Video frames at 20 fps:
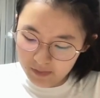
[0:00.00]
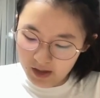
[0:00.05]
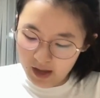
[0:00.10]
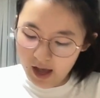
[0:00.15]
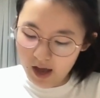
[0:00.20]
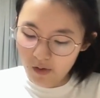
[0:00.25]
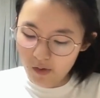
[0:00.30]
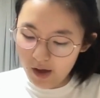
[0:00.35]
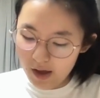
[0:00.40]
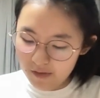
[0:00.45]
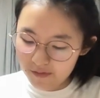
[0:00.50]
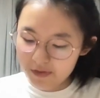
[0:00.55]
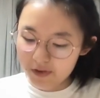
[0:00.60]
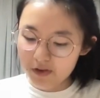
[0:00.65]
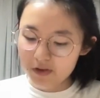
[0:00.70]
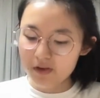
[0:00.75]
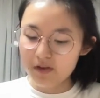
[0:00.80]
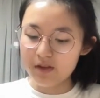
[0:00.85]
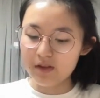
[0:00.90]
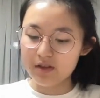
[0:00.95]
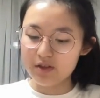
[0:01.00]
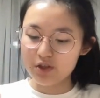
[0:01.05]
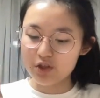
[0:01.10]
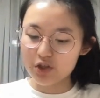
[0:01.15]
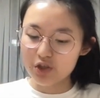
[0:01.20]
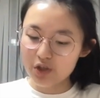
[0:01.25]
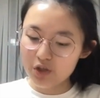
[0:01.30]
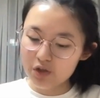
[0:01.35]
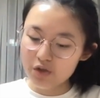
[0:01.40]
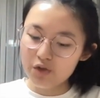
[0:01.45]
However, the
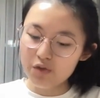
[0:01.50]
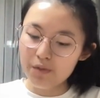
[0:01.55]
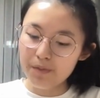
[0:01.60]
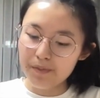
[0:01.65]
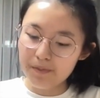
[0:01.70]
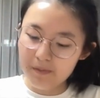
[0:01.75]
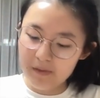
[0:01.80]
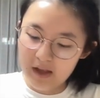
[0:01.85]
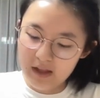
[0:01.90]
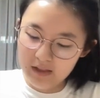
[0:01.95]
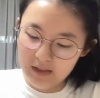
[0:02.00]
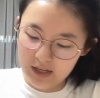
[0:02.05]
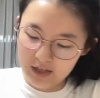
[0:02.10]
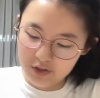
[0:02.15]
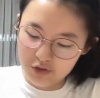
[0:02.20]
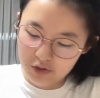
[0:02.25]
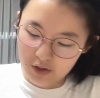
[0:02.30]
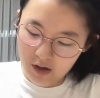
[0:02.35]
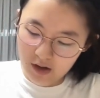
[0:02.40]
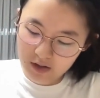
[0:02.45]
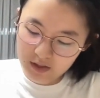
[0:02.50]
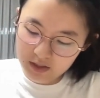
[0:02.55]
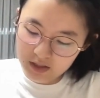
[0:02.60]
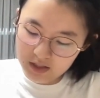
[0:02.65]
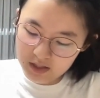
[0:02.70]
2 electrons,